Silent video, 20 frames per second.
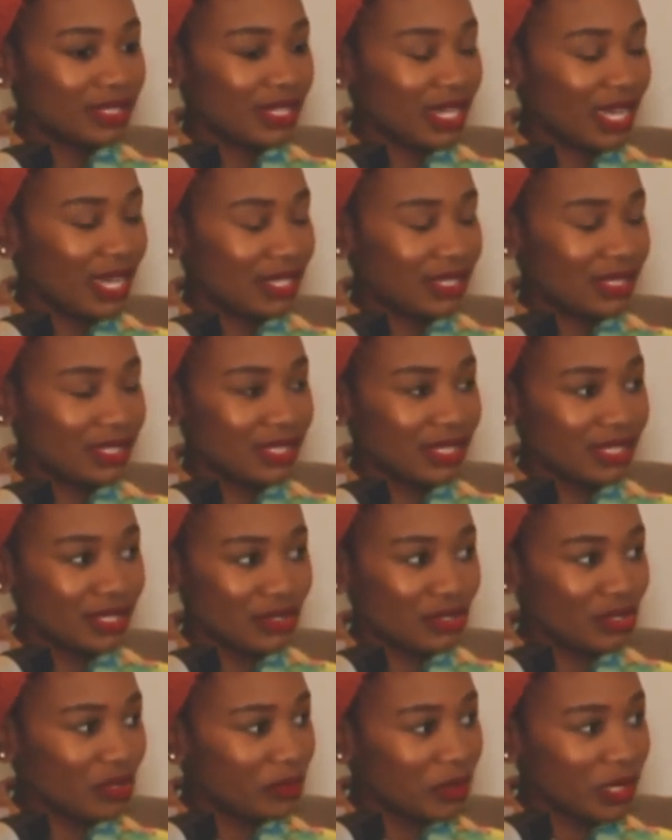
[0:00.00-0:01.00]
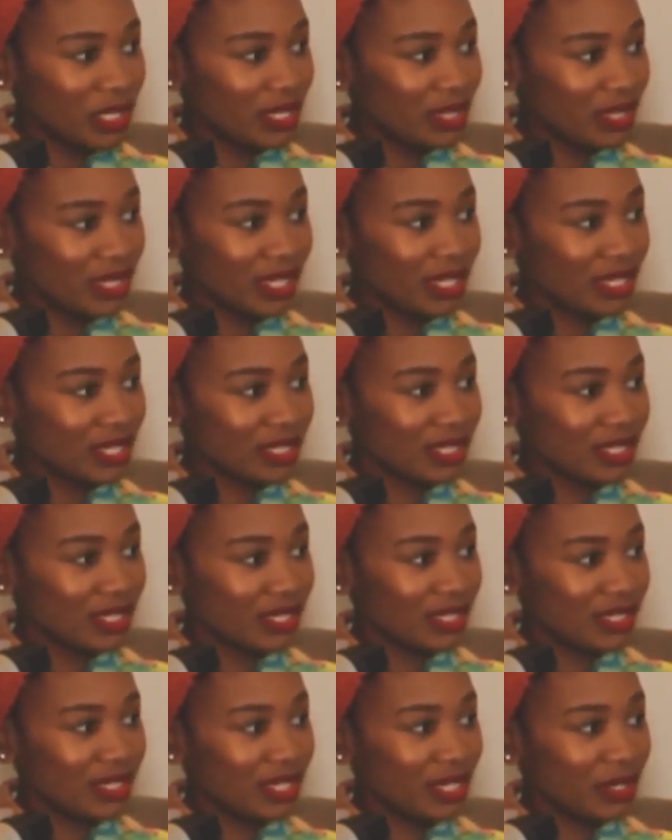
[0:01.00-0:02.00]
I had seen so many
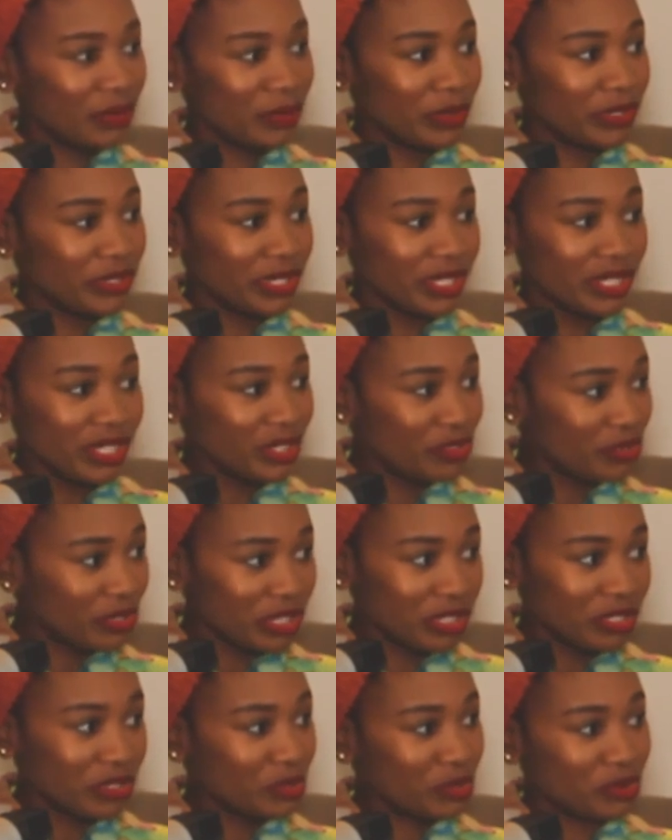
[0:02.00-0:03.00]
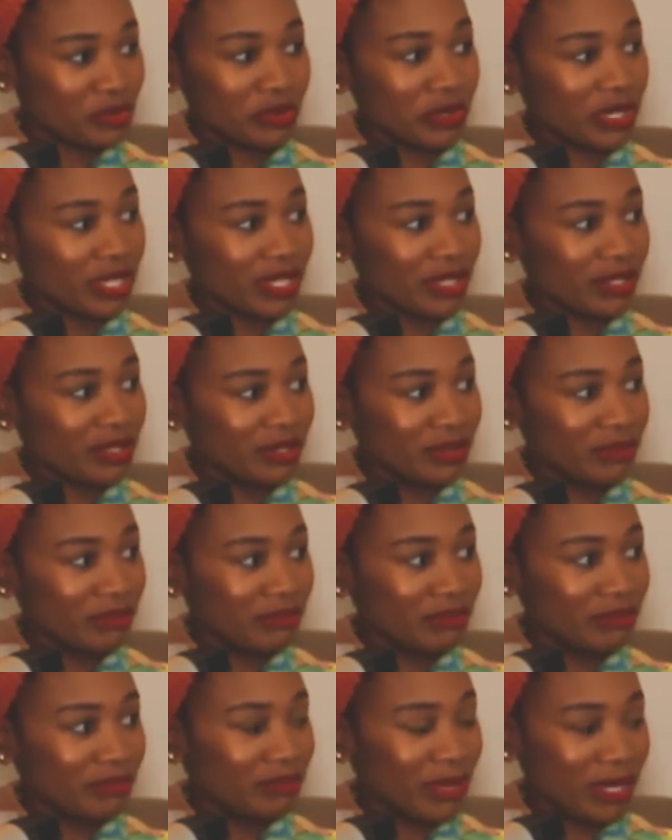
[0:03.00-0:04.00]
things that were literally destroying
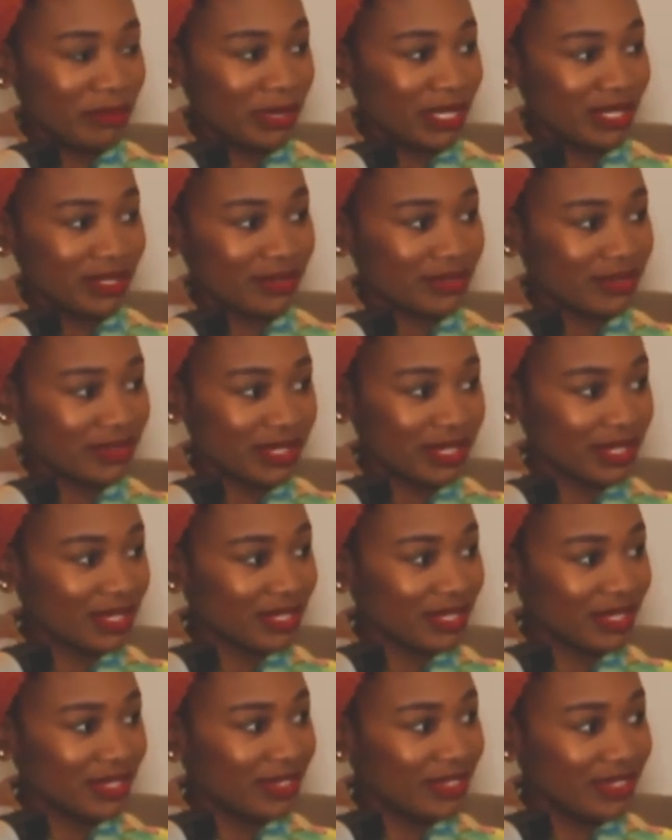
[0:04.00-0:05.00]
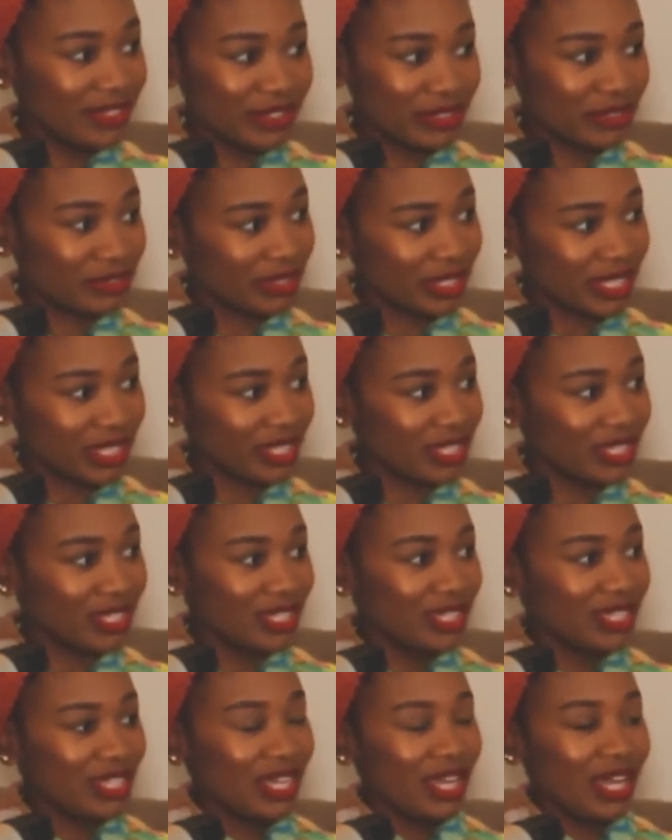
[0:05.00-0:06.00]
my mental state, literally.
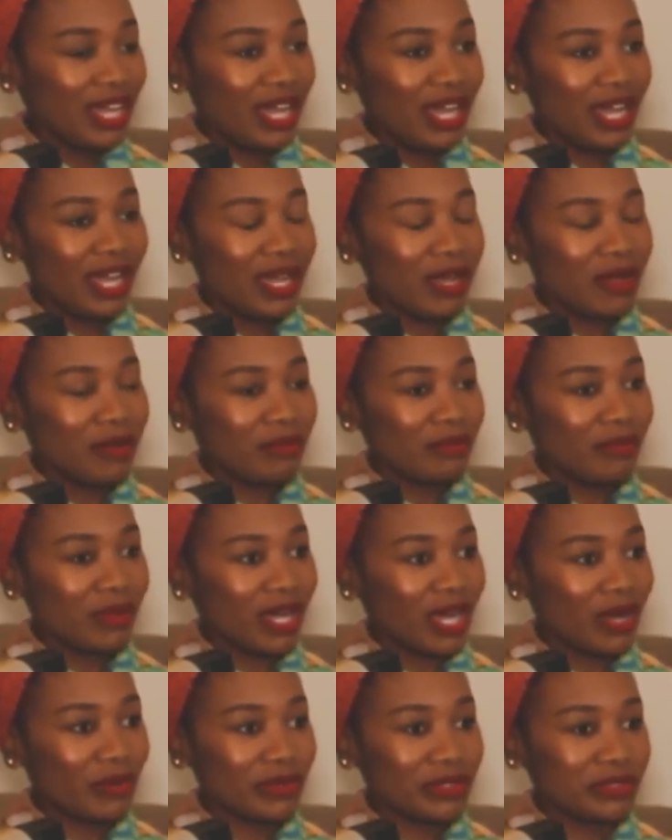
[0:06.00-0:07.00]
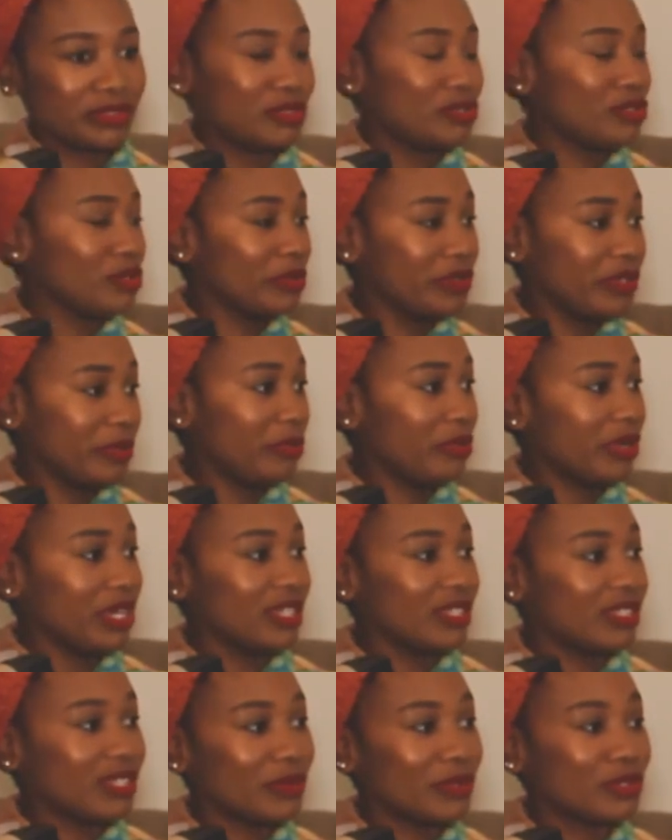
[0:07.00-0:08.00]
I was so
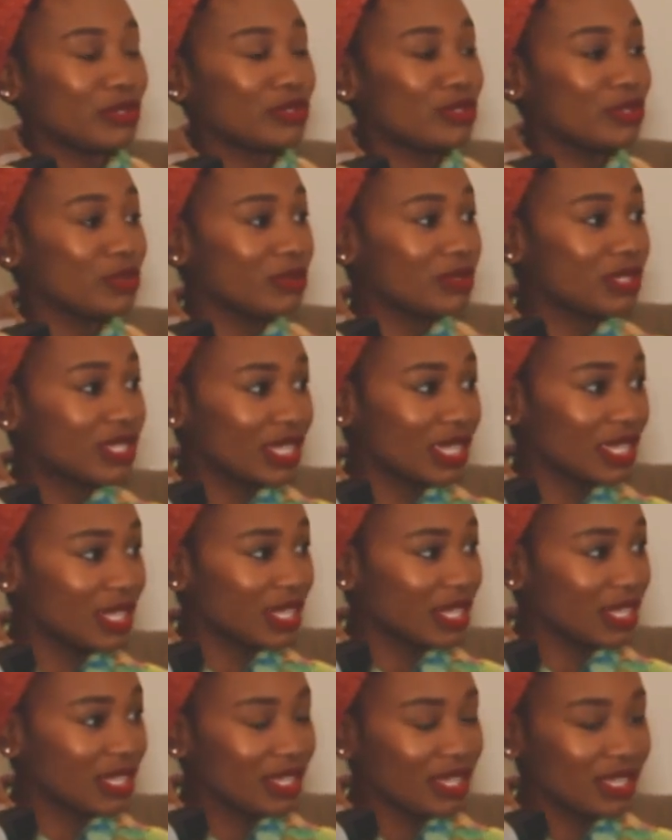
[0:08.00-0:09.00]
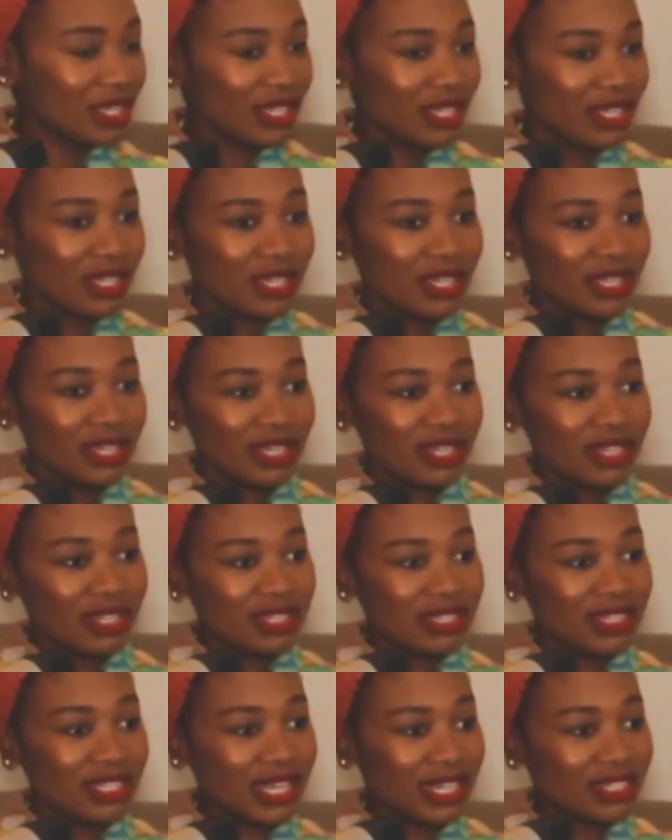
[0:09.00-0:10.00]
depressed, I was so skinny.
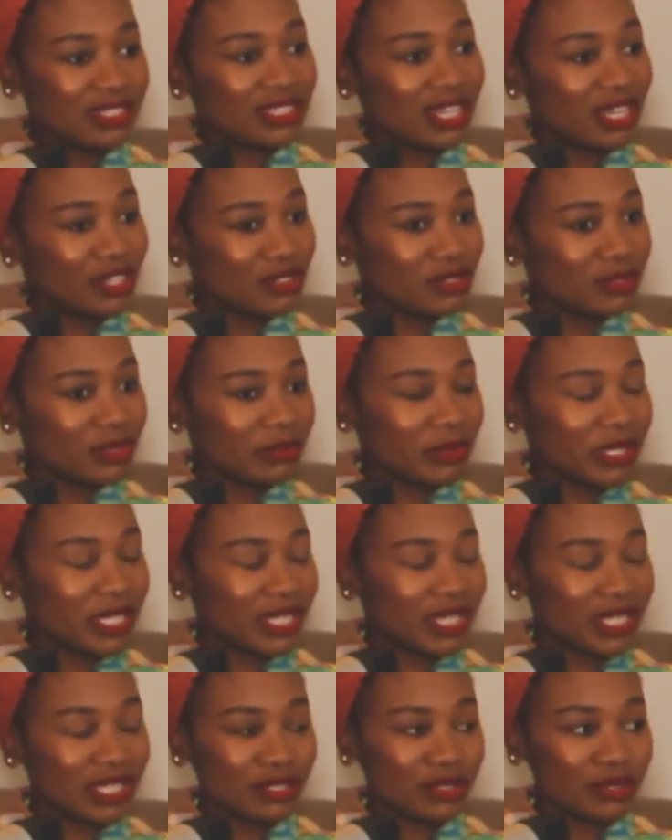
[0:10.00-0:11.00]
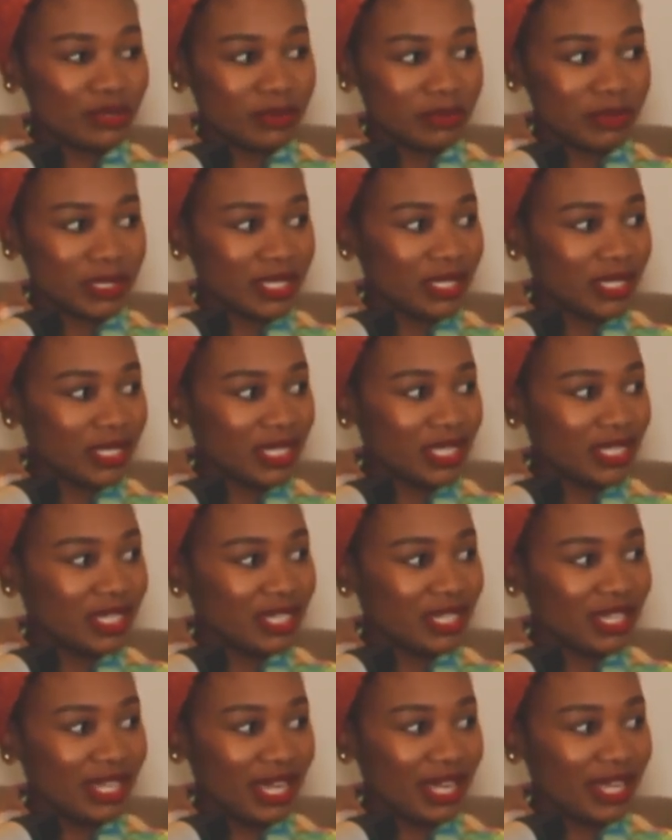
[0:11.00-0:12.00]
He had done so many things to me
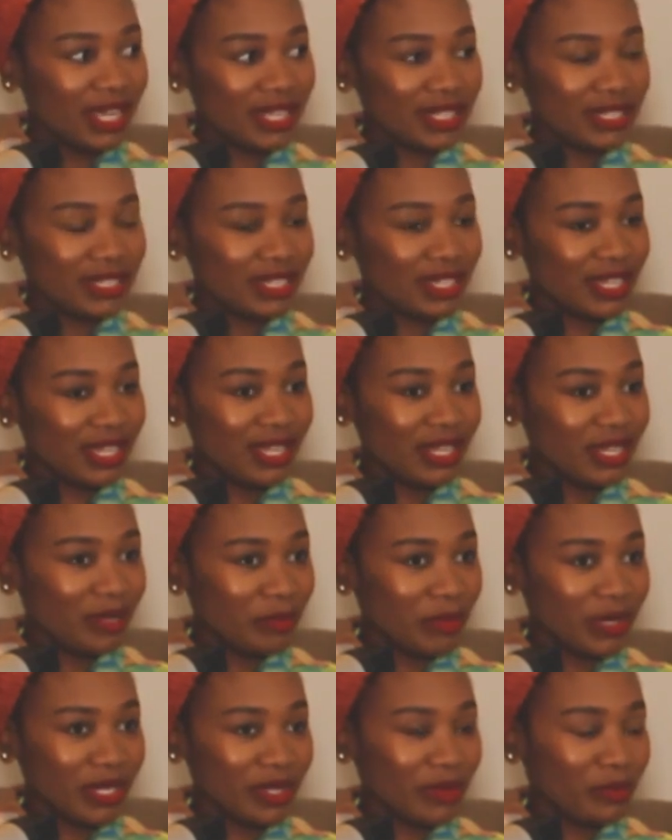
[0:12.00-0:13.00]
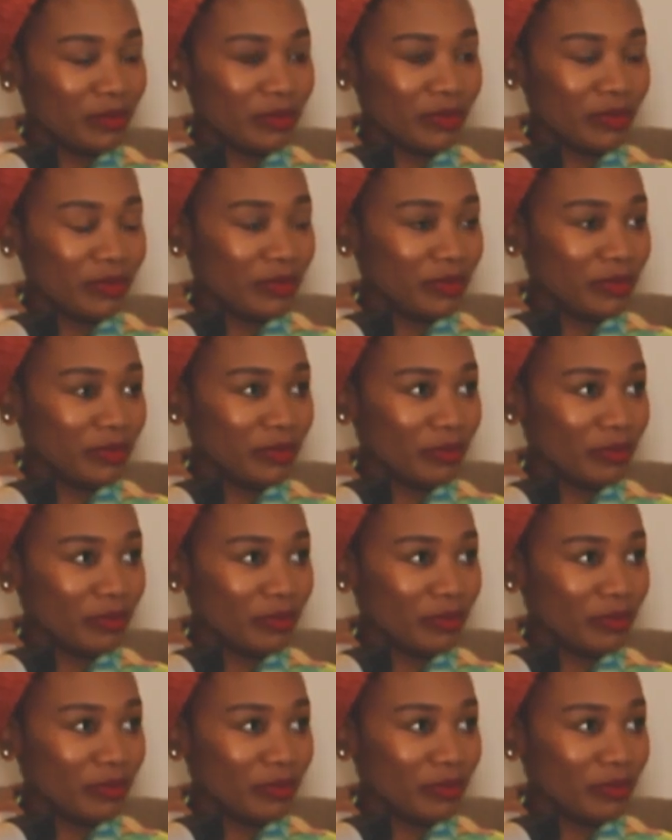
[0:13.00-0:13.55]
that anybody who